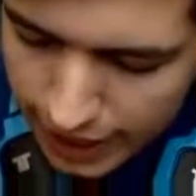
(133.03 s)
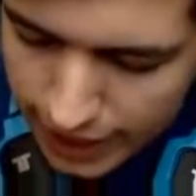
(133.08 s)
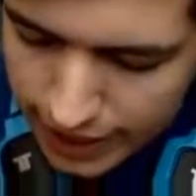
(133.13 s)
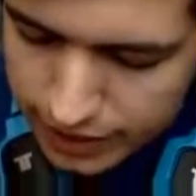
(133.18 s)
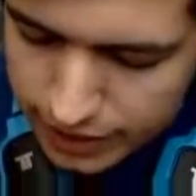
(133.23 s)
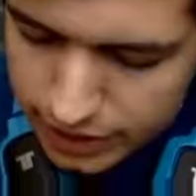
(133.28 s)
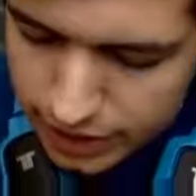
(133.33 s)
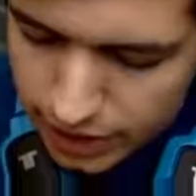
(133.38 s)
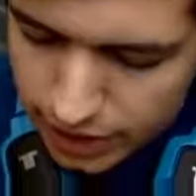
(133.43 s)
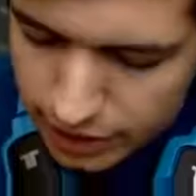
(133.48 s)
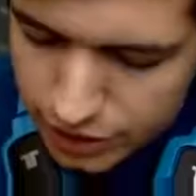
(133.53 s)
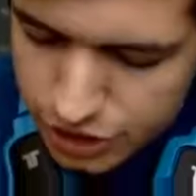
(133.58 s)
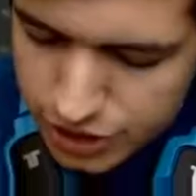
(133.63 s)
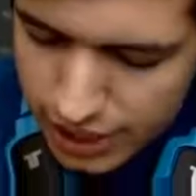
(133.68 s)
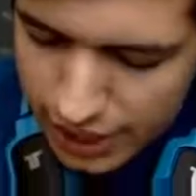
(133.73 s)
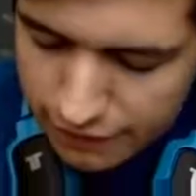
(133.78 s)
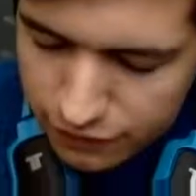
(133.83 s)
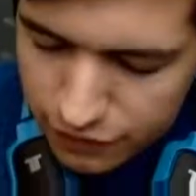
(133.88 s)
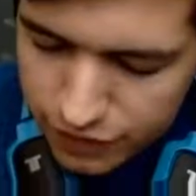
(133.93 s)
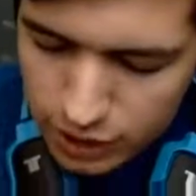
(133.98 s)
and
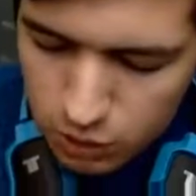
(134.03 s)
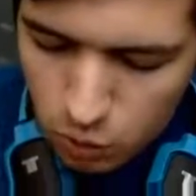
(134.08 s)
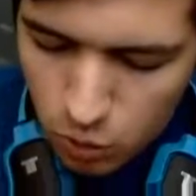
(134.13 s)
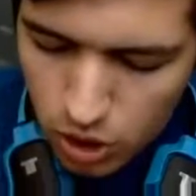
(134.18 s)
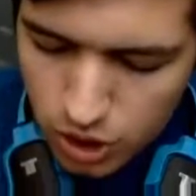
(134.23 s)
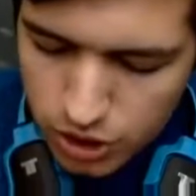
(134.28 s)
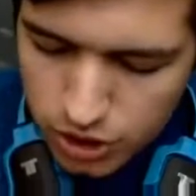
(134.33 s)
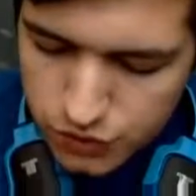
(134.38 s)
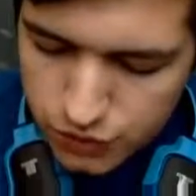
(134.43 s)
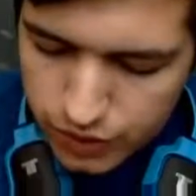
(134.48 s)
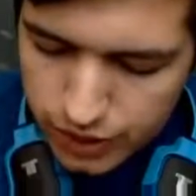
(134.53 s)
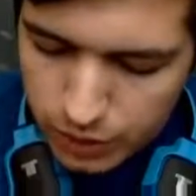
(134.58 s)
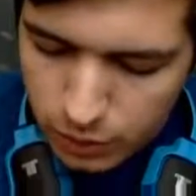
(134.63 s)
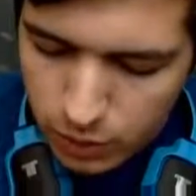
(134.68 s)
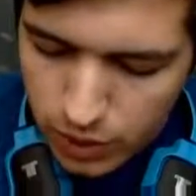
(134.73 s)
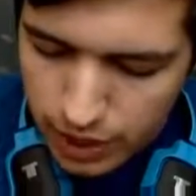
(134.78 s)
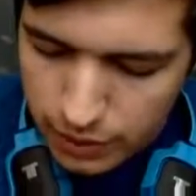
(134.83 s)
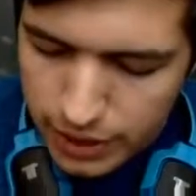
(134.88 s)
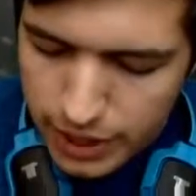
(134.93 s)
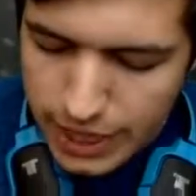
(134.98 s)
just everything works really
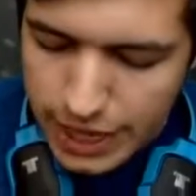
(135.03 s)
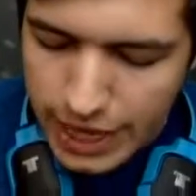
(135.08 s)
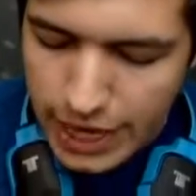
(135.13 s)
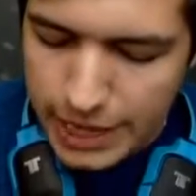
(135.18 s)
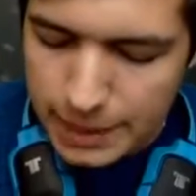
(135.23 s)
well.